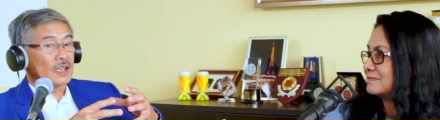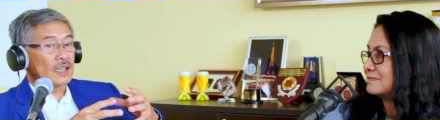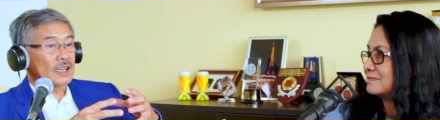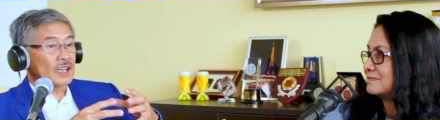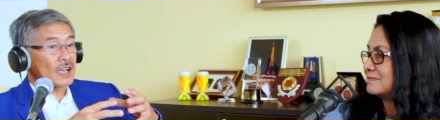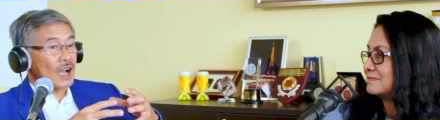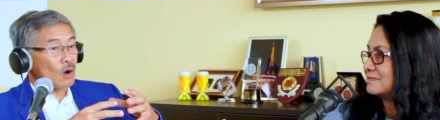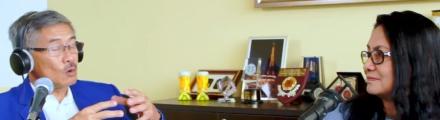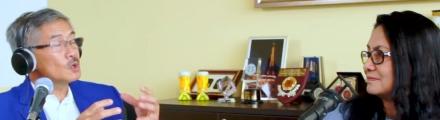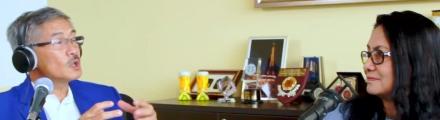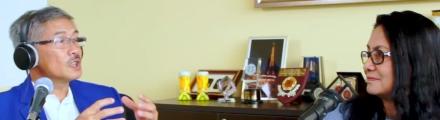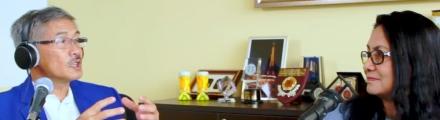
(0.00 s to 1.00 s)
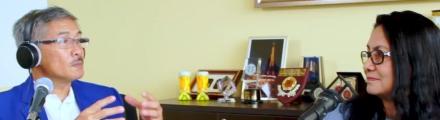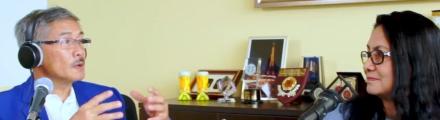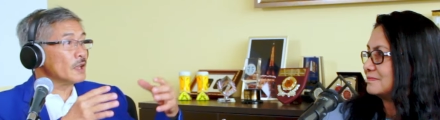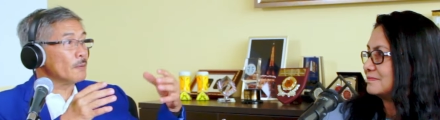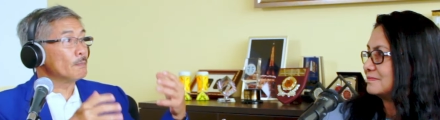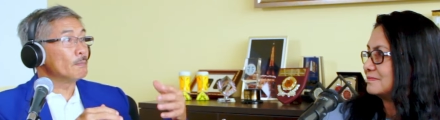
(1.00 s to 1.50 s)
Speaker 1: the culture has been
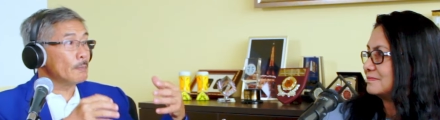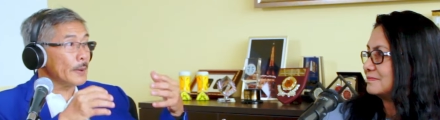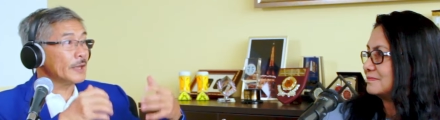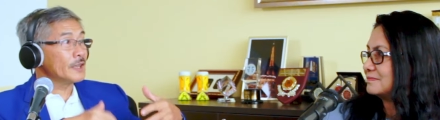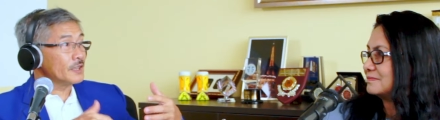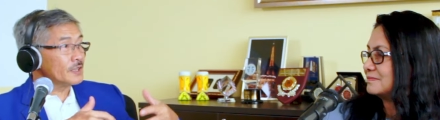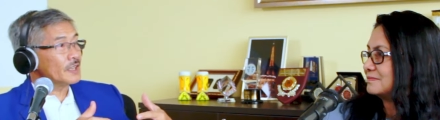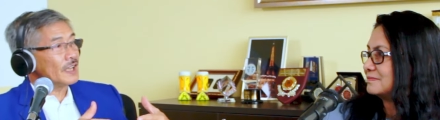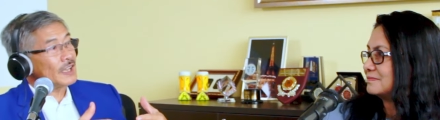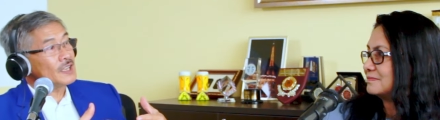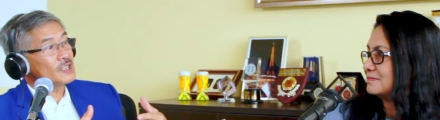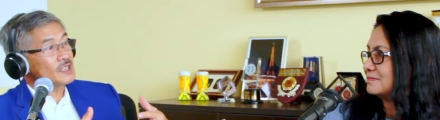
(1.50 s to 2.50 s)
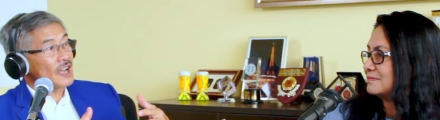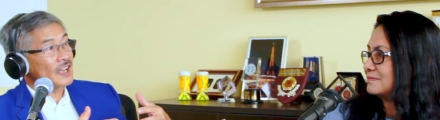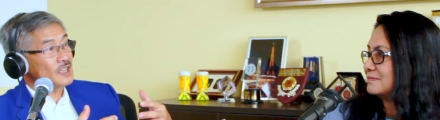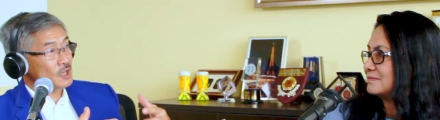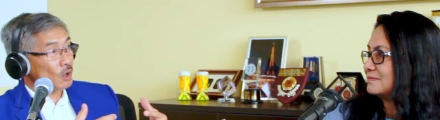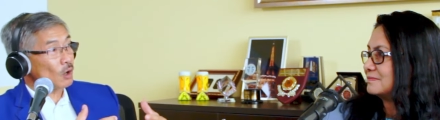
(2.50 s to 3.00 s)
embedded
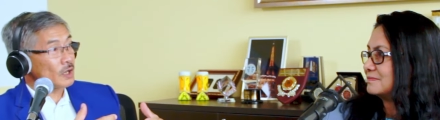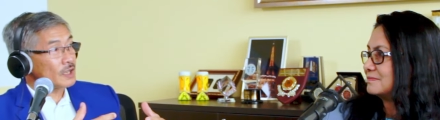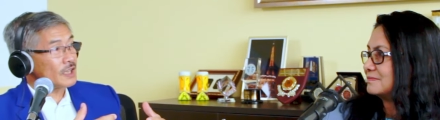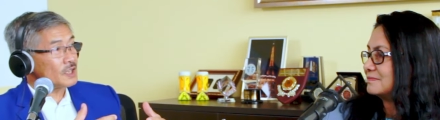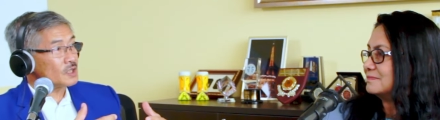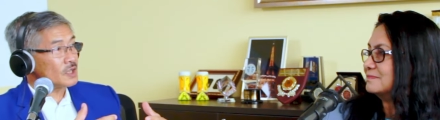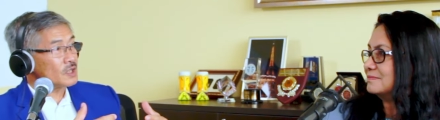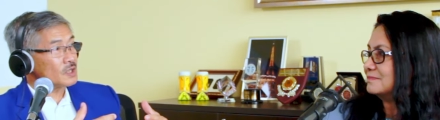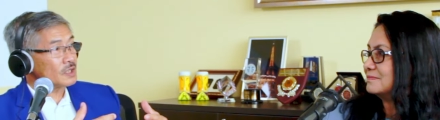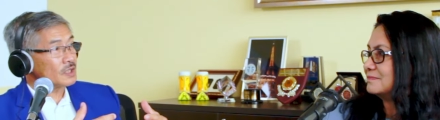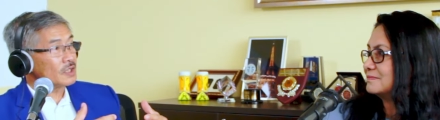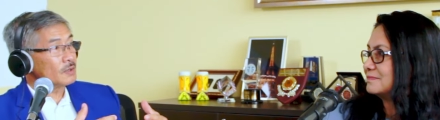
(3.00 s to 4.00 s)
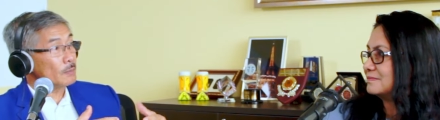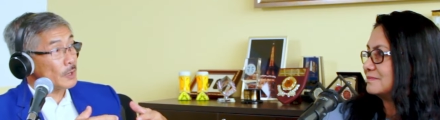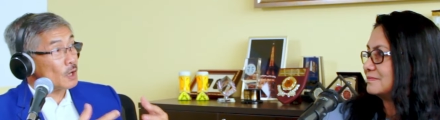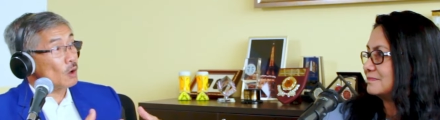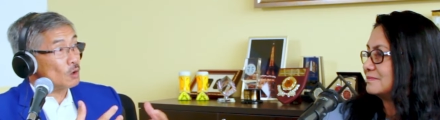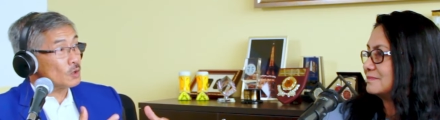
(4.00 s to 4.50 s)
inside the organization mm-hmm.
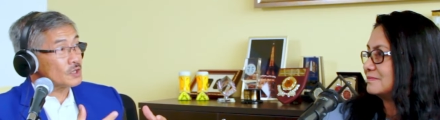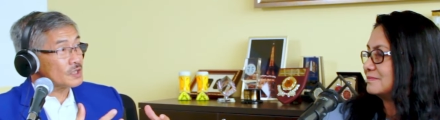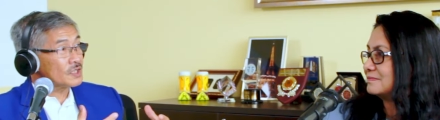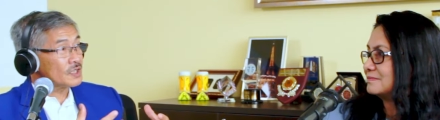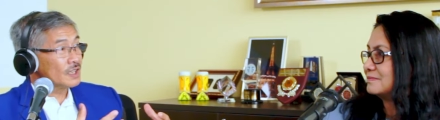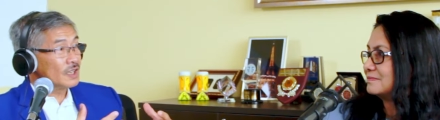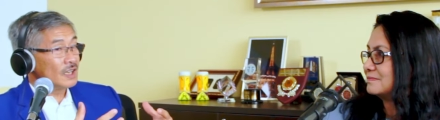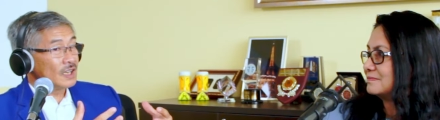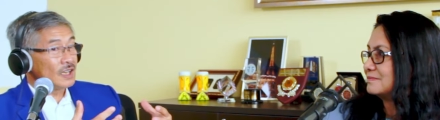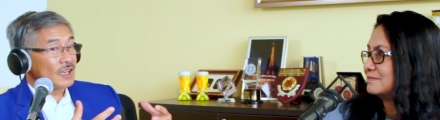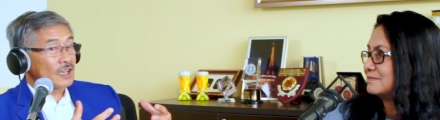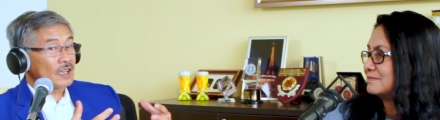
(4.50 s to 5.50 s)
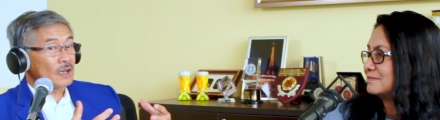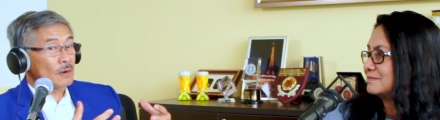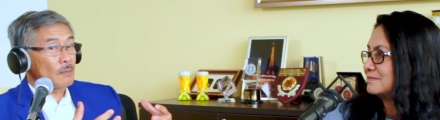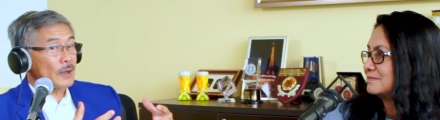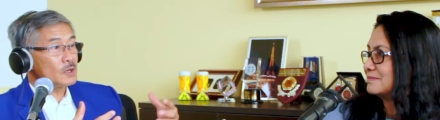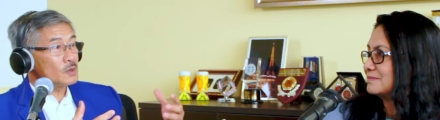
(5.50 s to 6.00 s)
because uh,
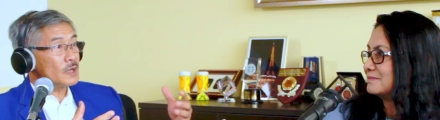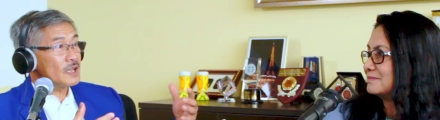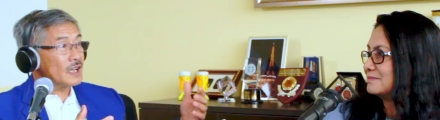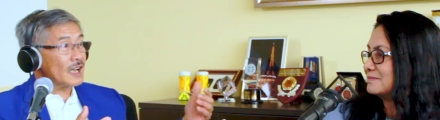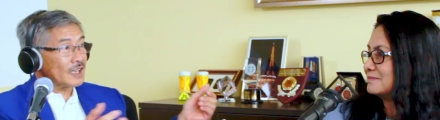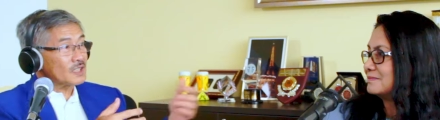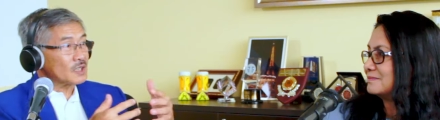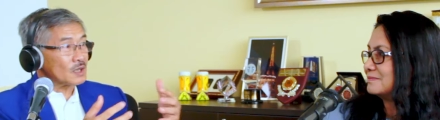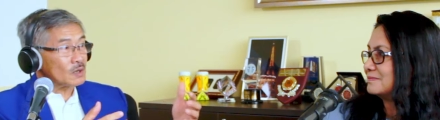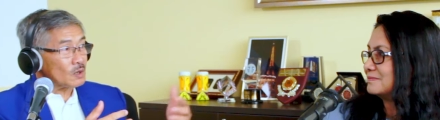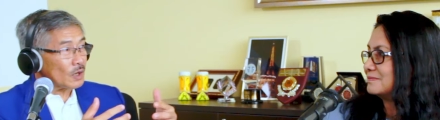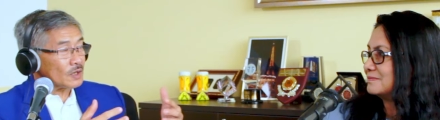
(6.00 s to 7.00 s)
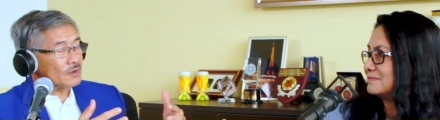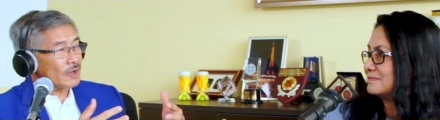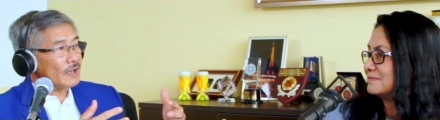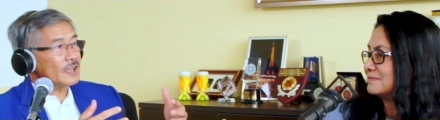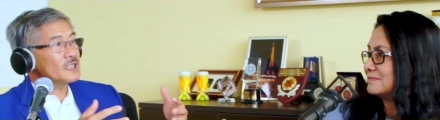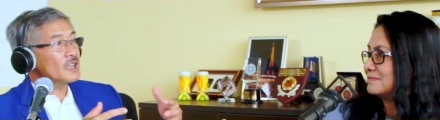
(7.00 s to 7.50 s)
mentoring cuts across.
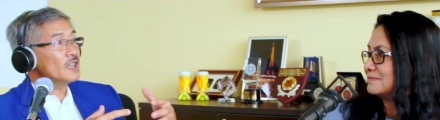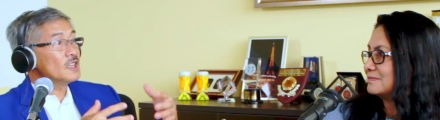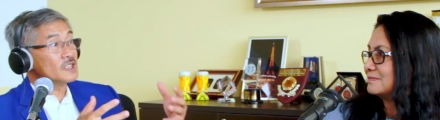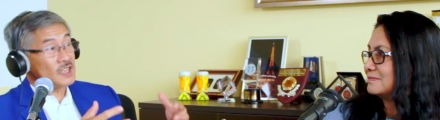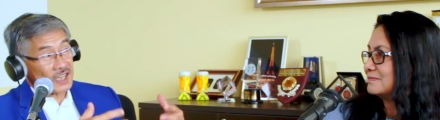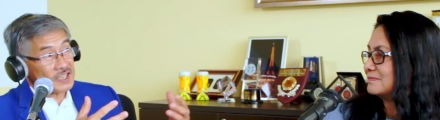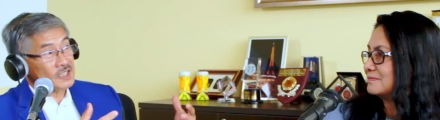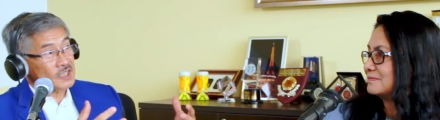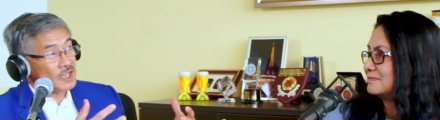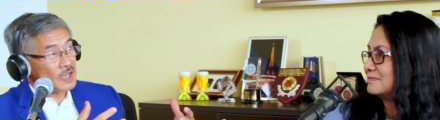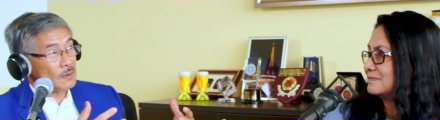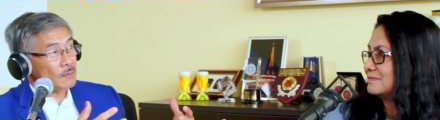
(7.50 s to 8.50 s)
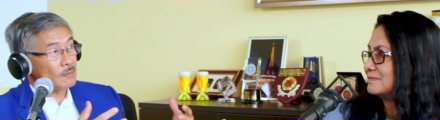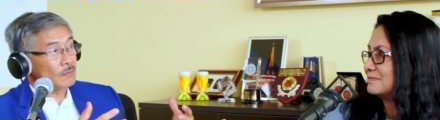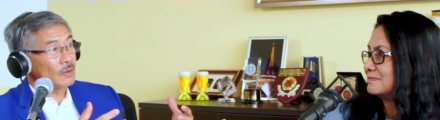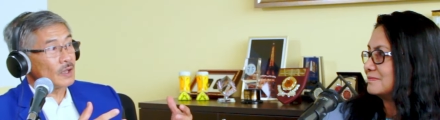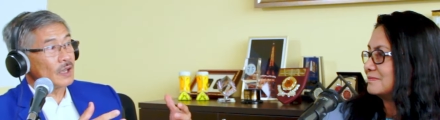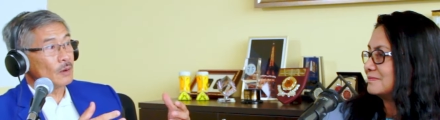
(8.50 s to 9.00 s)
Let's say he's here a team
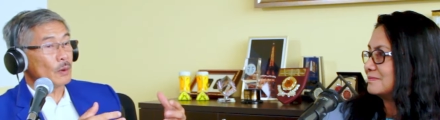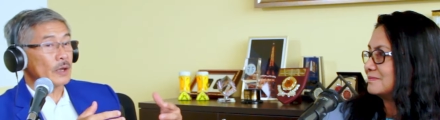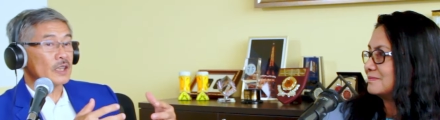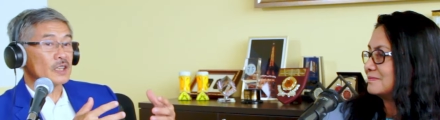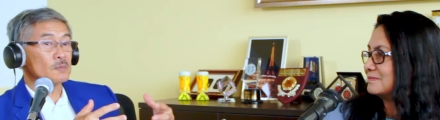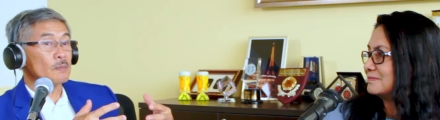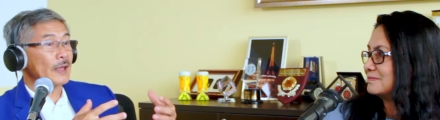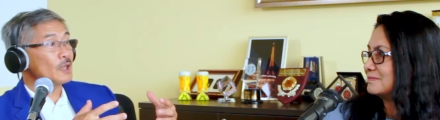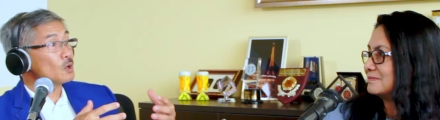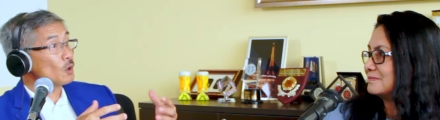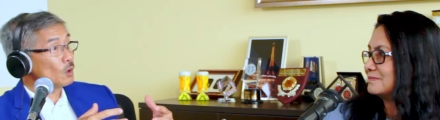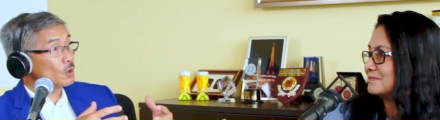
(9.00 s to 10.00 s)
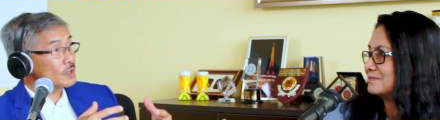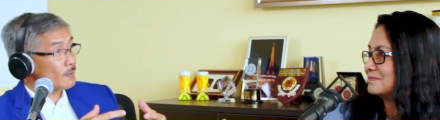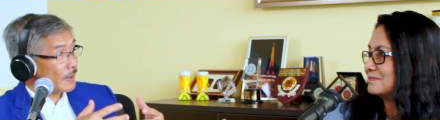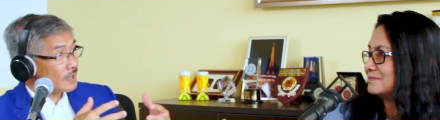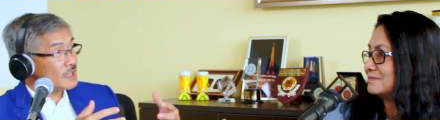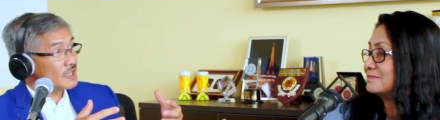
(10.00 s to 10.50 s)
where he has mentors and
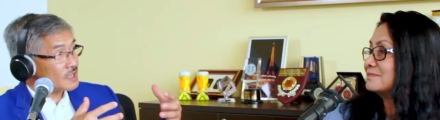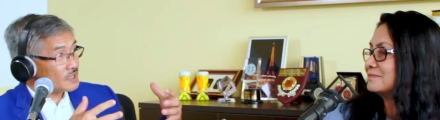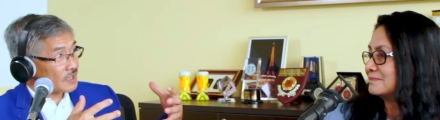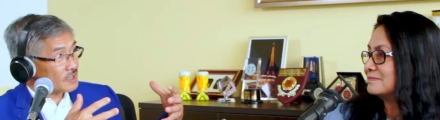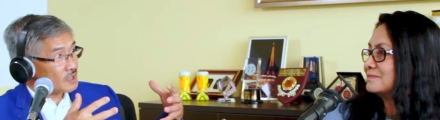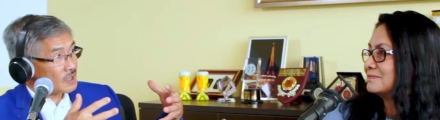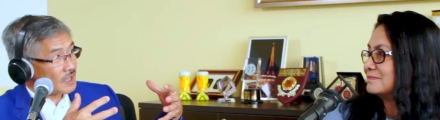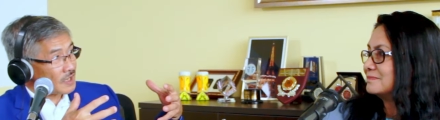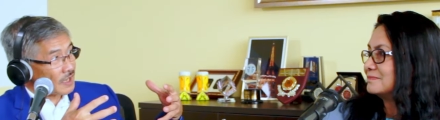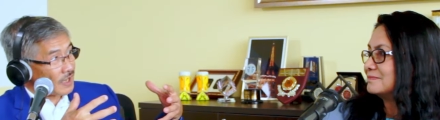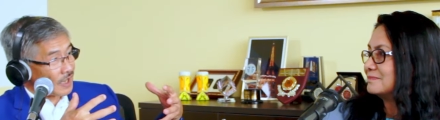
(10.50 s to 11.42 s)
mentees actually